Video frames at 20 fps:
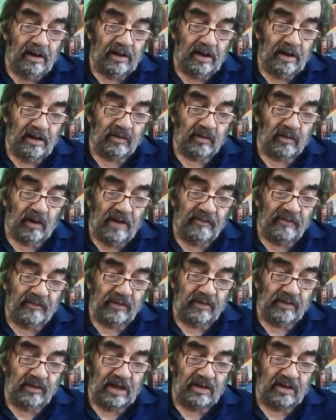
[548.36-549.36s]
a, a, drive from
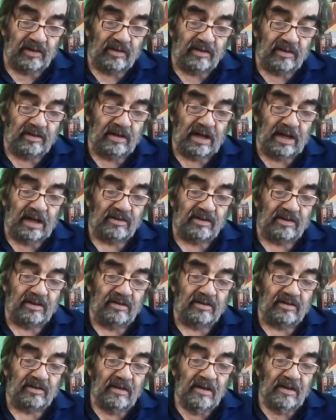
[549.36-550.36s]
dis
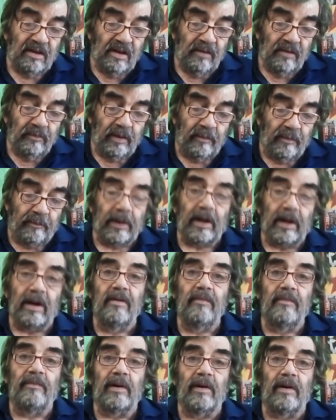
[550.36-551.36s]
distance, but
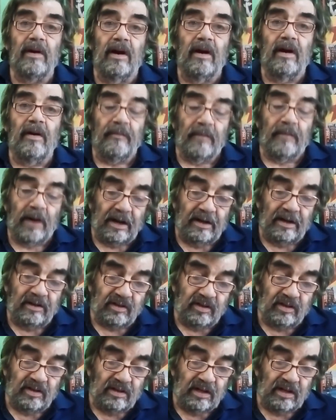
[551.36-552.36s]
Pope uh, managed to
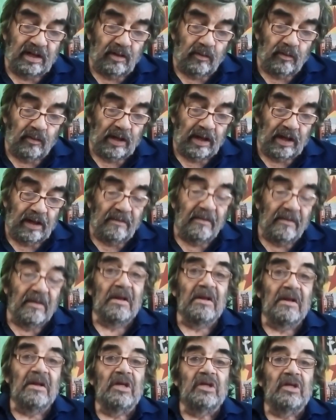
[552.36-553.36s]
deal with it.
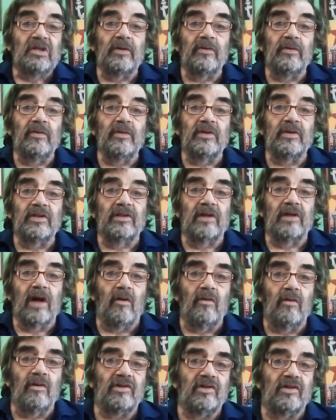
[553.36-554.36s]
So it was
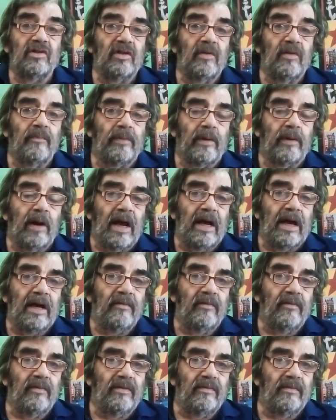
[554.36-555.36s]
goalless at the break
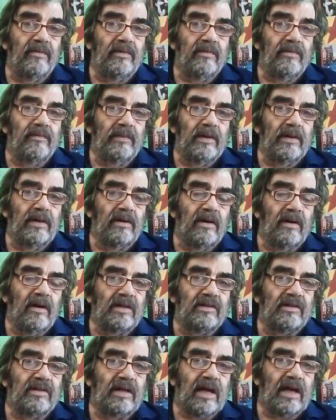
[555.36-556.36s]
with
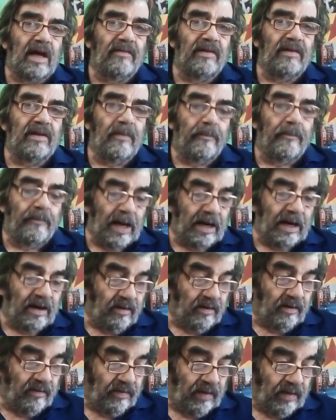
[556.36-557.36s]
United having the better
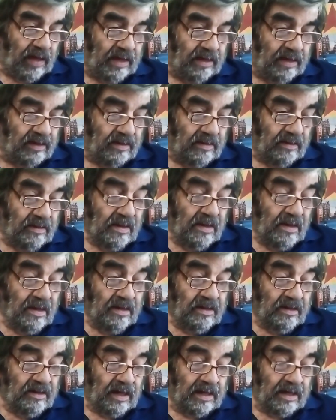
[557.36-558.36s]
of things.
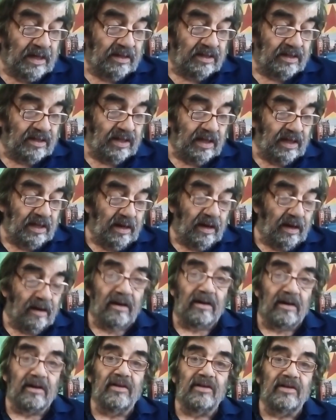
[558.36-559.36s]
I didn't see a lot
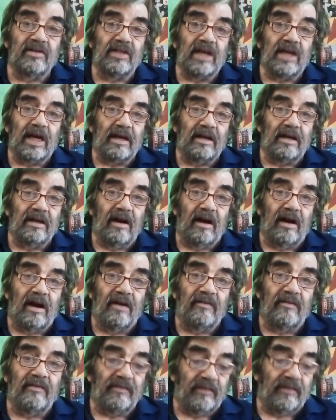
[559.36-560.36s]
of the second
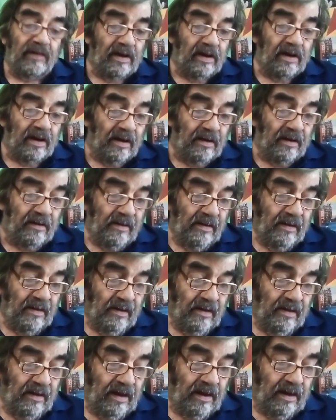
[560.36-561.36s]
half, uh,
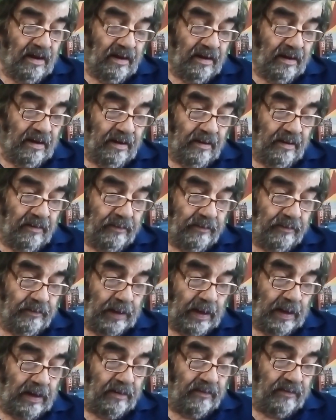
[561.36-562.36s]
uh,
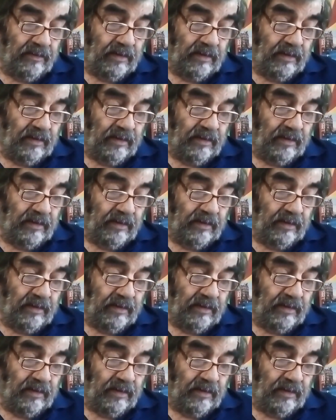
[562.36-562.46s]
but